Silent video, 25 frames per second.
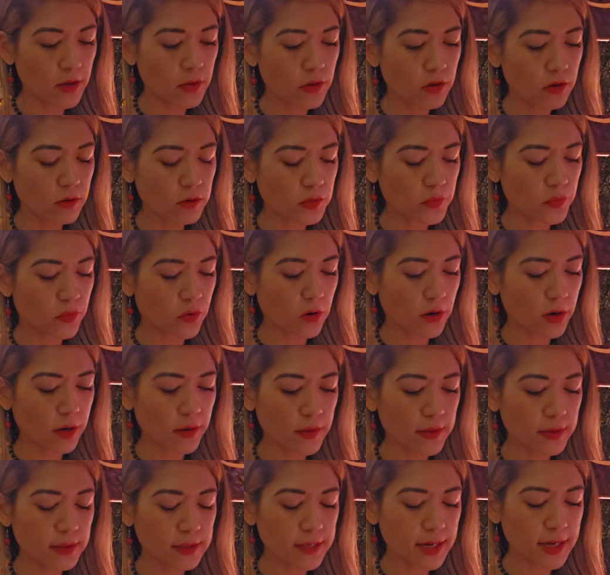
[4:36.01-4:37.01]
Those born
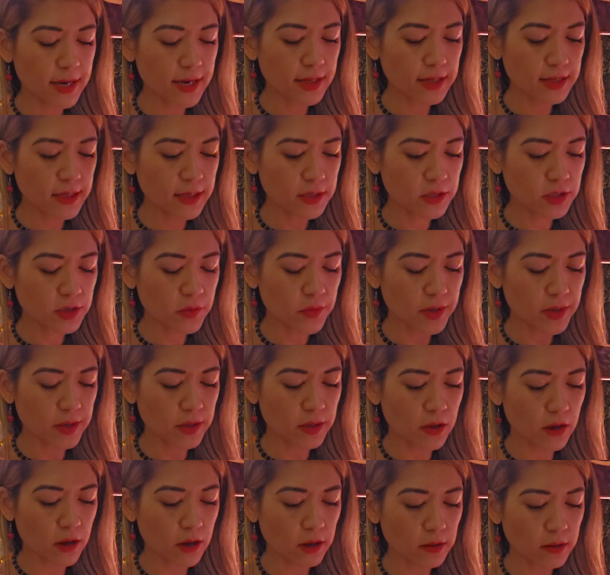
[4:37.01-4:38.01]
on this day tend to be
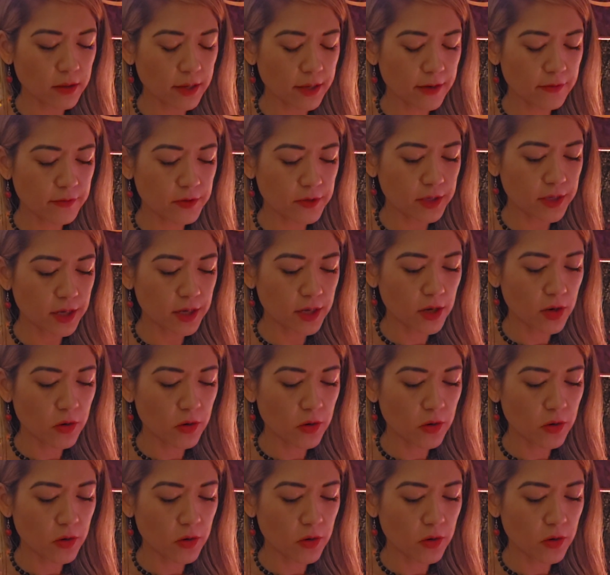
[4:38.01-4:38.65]
long-lived